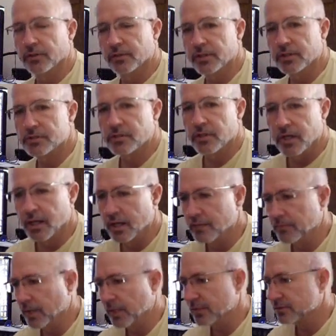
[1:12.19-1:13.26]
during this
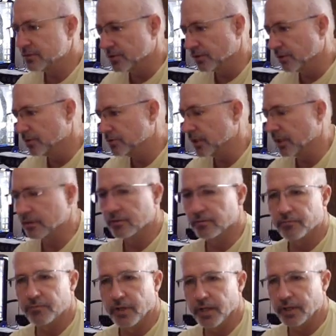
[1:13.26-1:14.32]
time I searched I
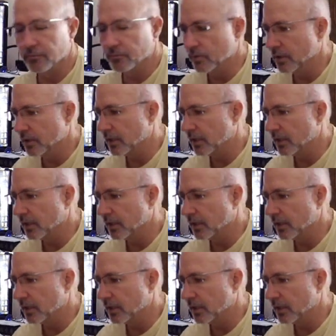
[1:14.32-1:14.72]
couldn't find